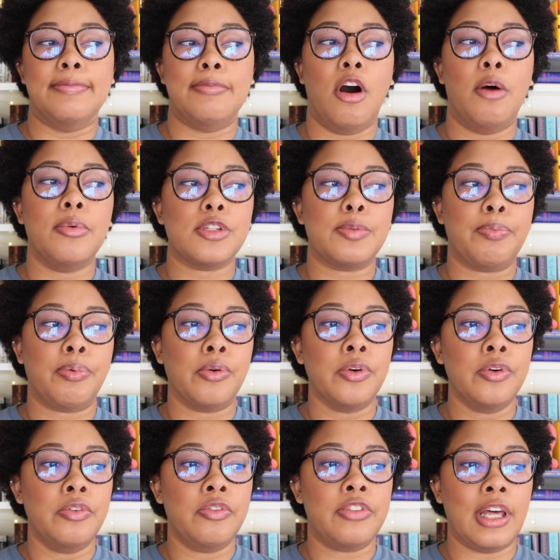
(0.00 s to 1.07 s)
almost
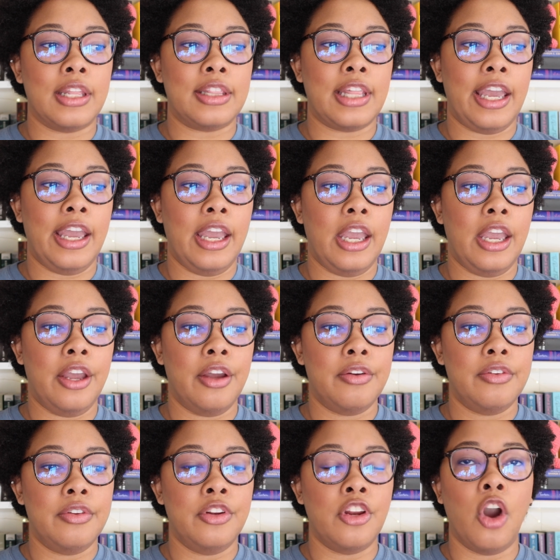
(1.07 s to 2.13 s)
prove that they
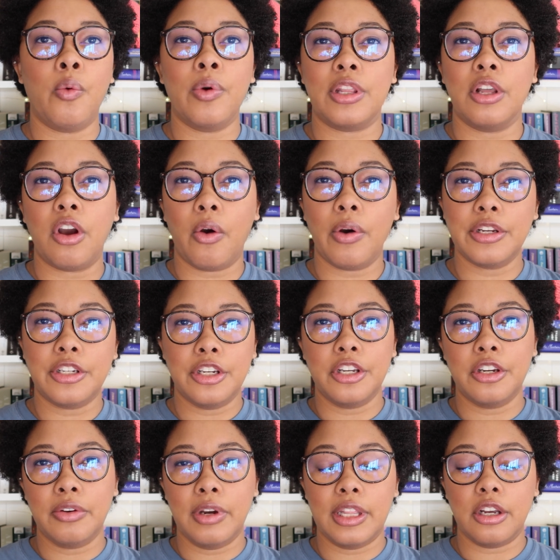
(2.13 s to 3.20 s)
know what they're going to
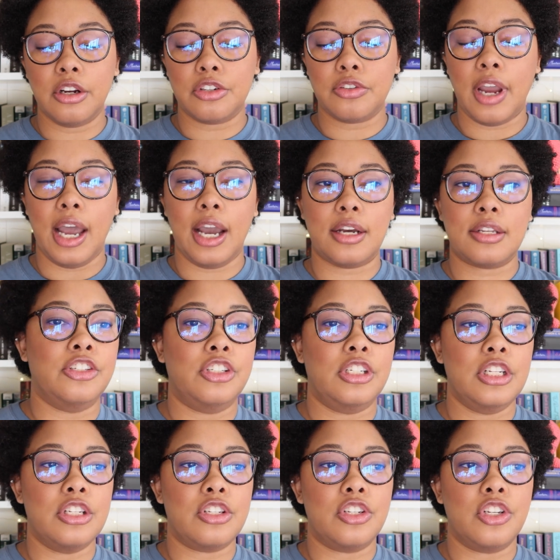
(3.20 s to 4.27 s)
do in their track. And
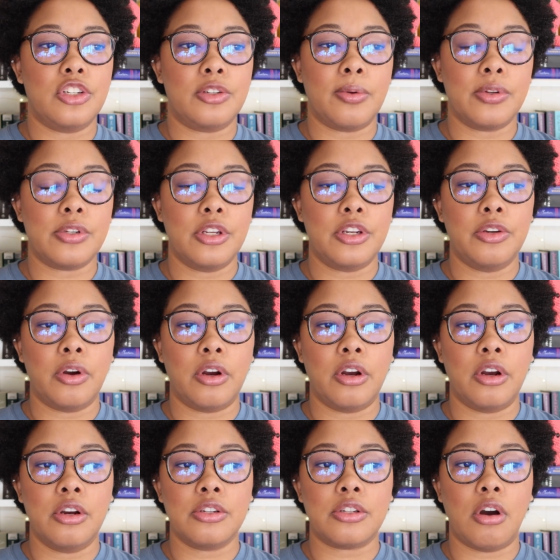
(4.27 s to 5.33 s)
she's supposed to do
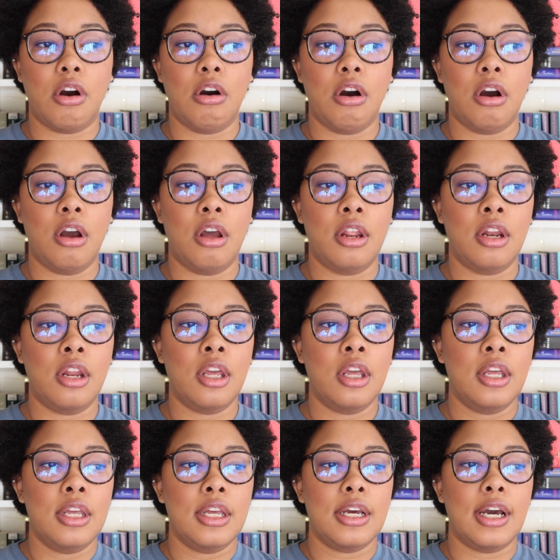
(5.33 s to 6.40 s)
hers on
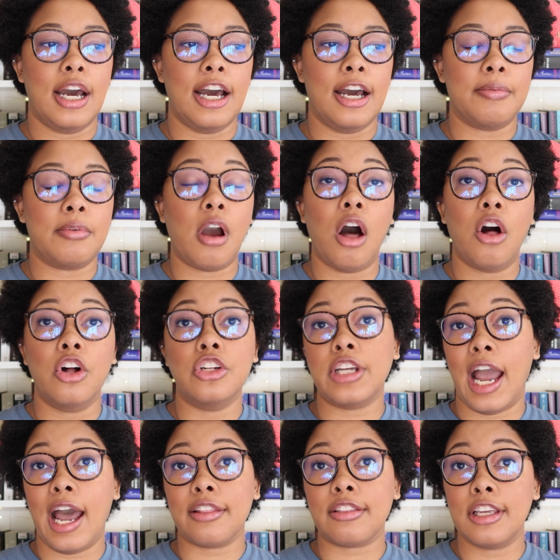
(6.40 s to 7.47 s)
college
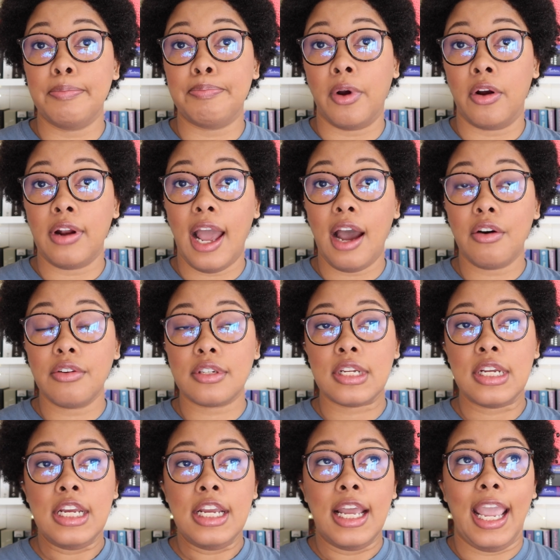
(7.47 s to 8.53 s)
athlete burnout.
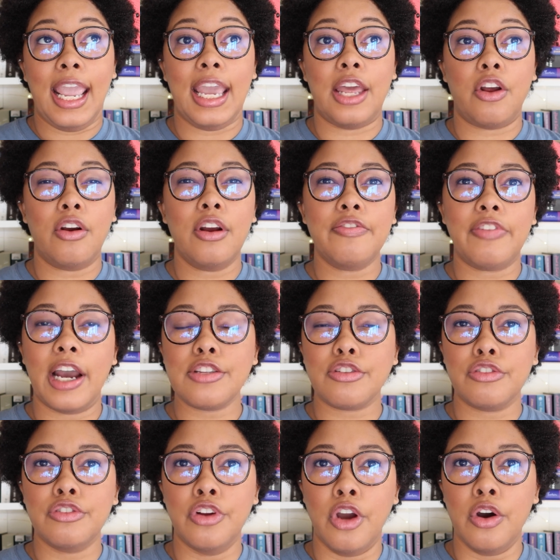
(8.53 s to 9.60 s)
And her
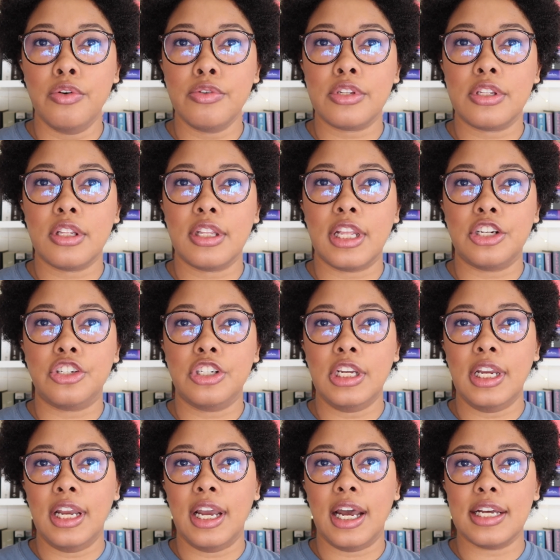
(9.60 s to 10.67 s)
advisor knows that
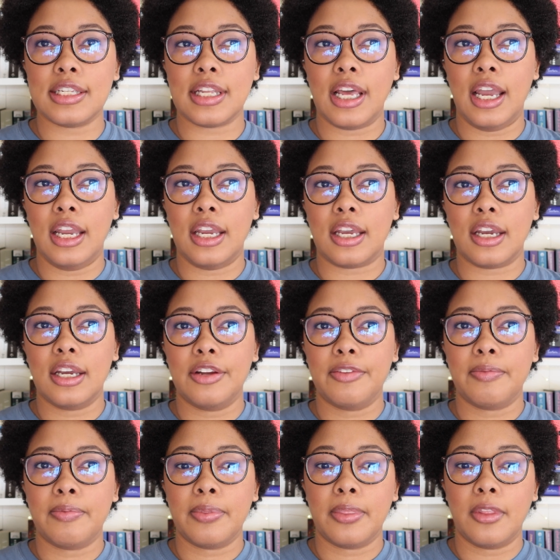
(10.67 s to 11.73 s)
she has like
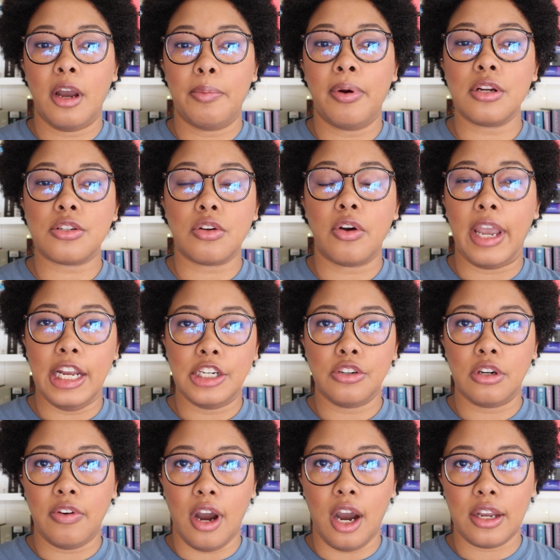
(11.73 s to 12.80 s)
a personal
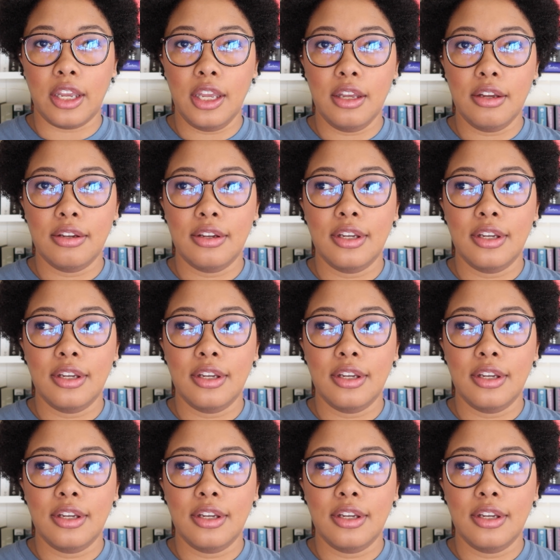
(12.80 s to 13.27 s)
hatred of hockey